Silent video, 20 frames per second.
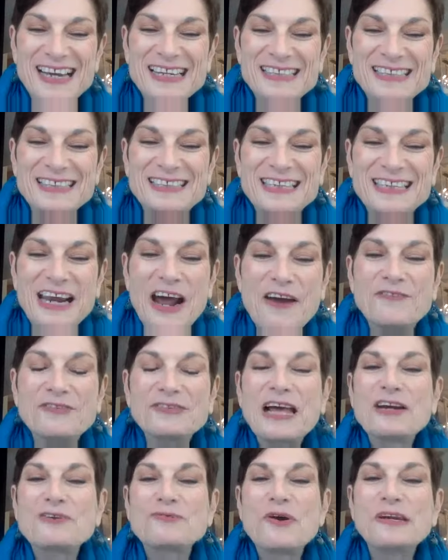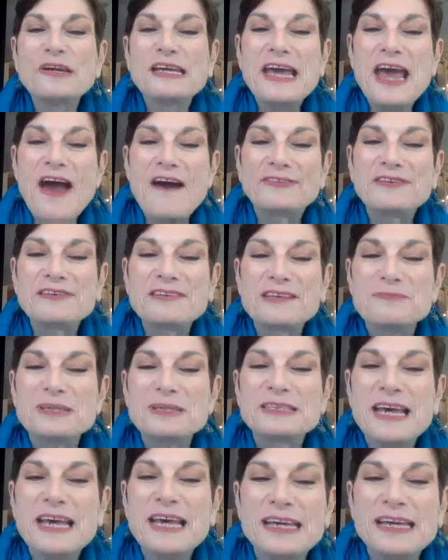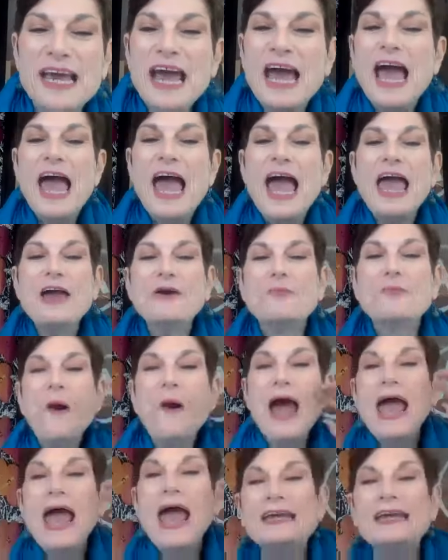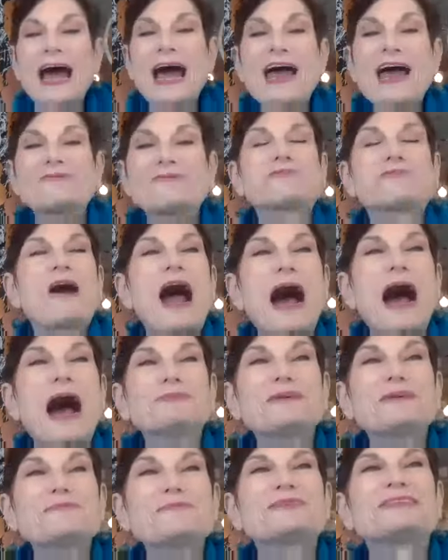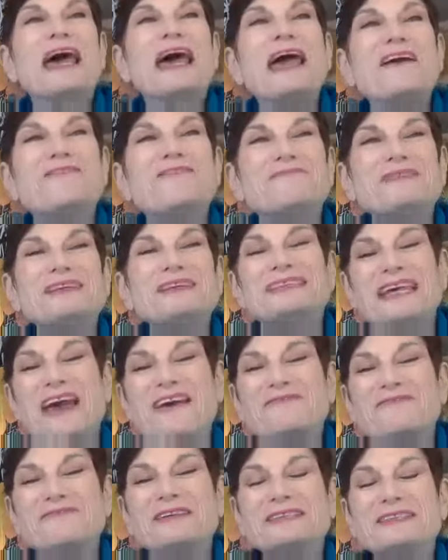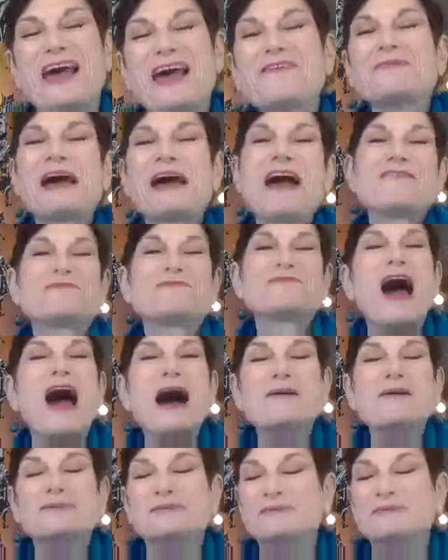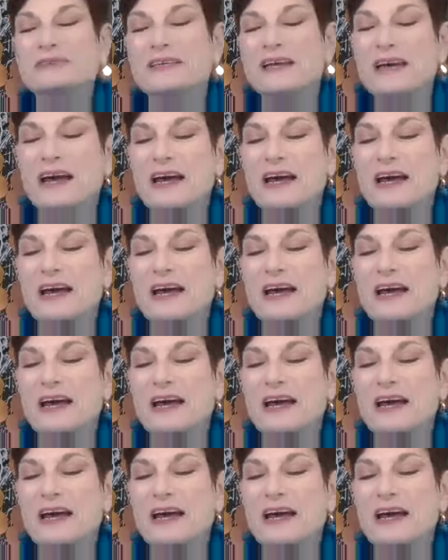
She said, "I feel like running She's really after them." on a roll. Hey, wait! I have problems. Save me! Save me! Save me! I have problems.